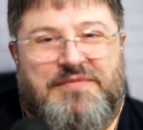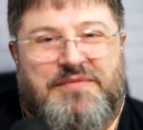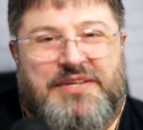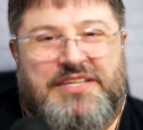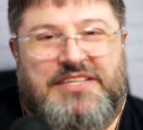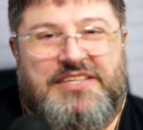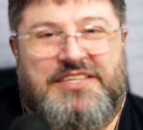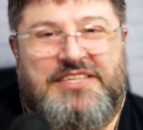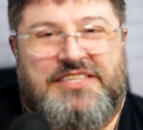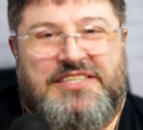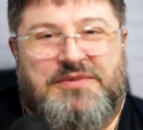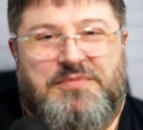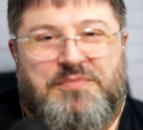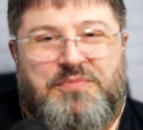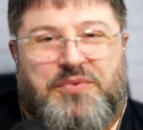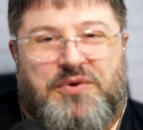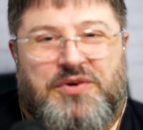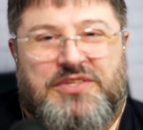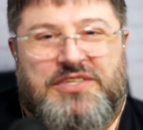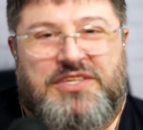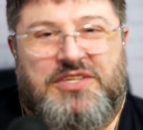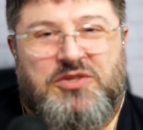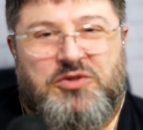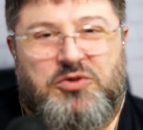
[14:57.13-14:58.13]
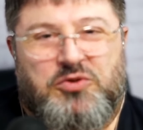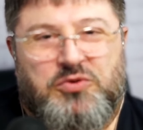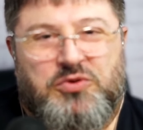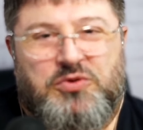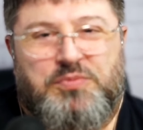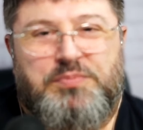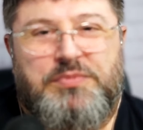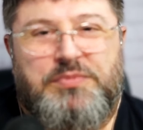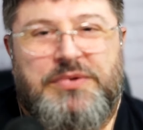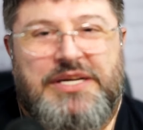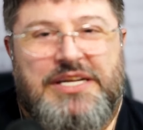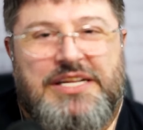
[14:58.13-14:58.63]
but it's important to
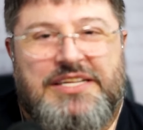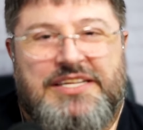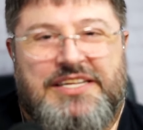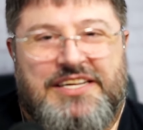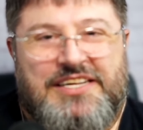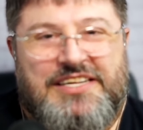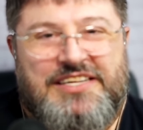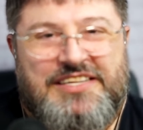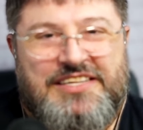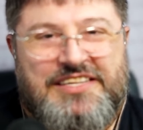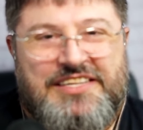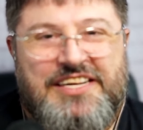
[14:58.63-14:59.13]
build the